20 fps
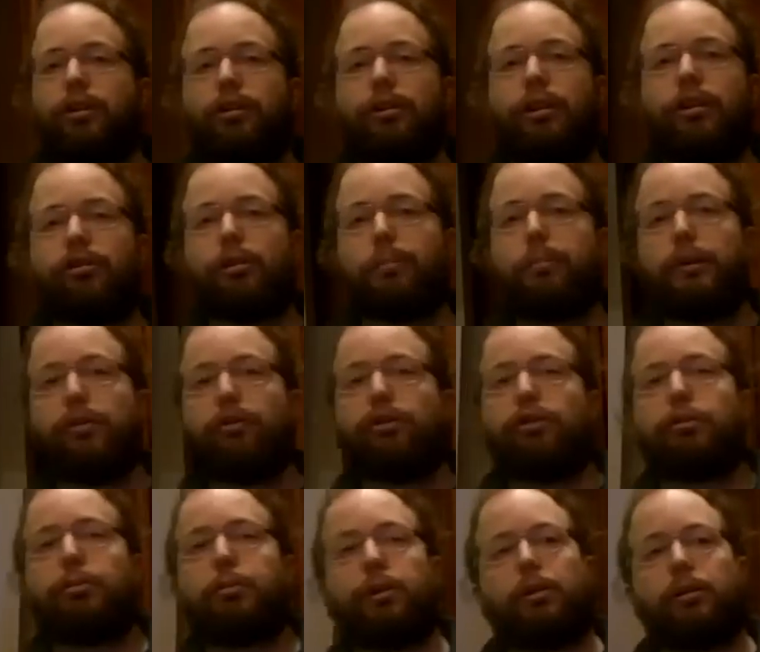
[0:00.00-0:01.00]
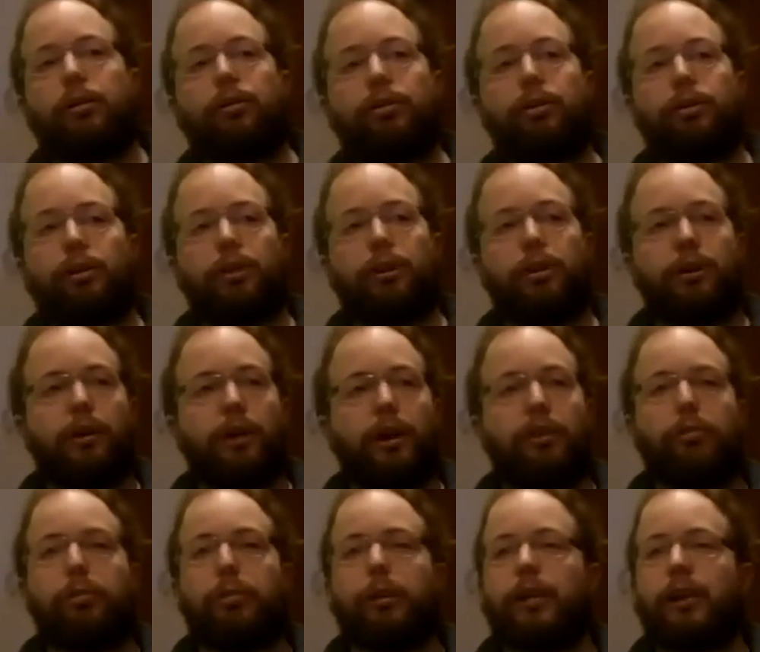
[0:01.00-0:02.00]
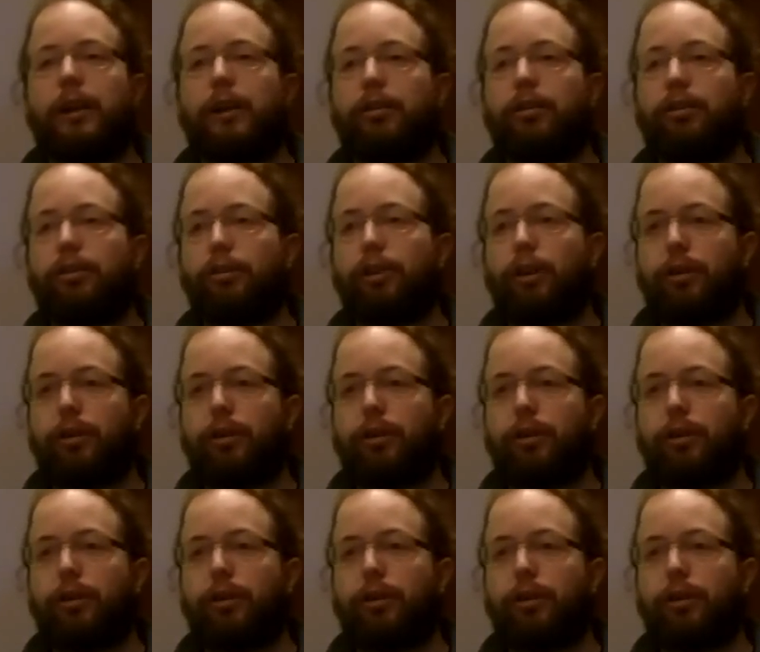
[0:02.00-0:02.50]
need to change our business models or our expectations